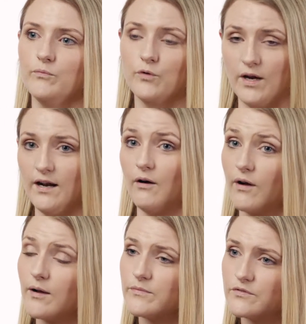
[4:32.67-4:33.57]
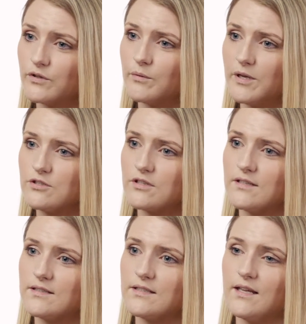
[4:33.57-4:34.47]
great outcomes for the
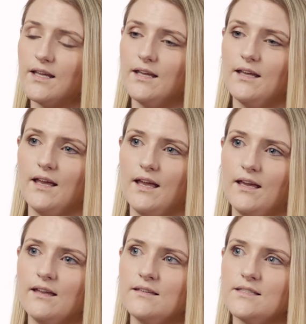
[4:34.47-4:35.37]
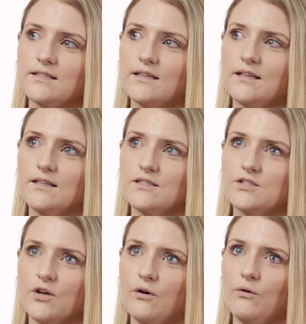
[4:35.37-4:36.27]
patient. And
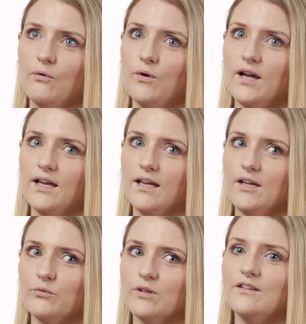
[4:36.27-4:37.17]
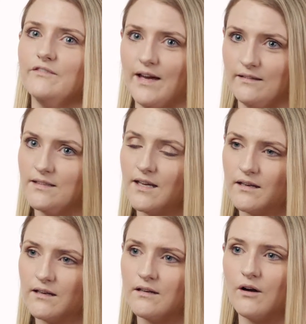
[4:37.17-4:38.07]
so it really
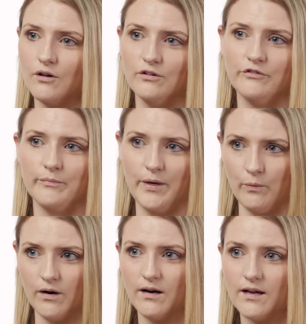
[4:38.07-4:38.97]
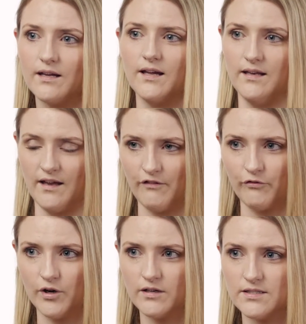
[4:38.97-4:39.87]
validated all of my work and
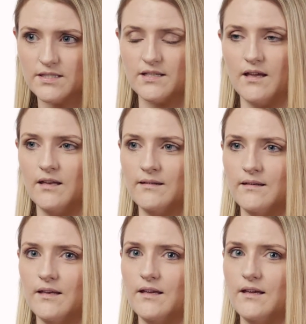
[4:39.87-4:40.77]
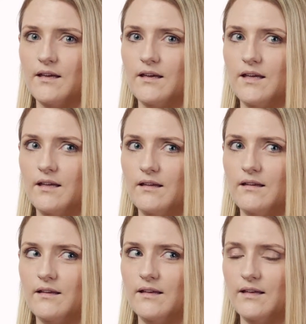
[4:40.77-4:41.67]
efforts, and,
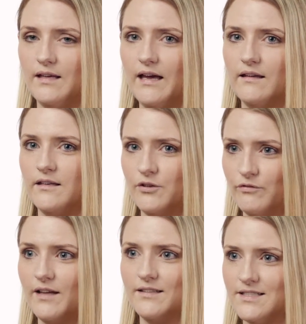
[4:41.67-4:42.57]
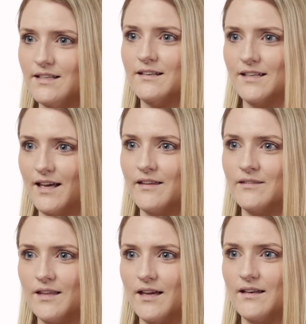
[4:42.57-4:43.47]
you know, validated
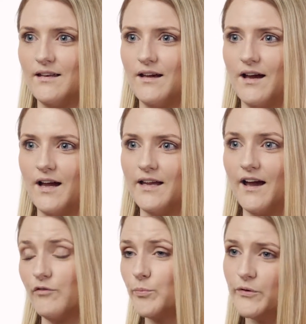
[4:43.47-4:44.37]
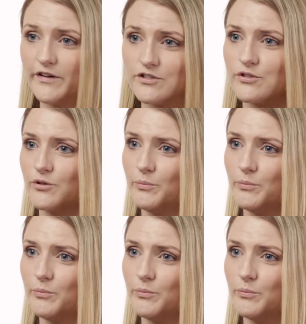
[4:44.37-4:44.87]
again that I have a professional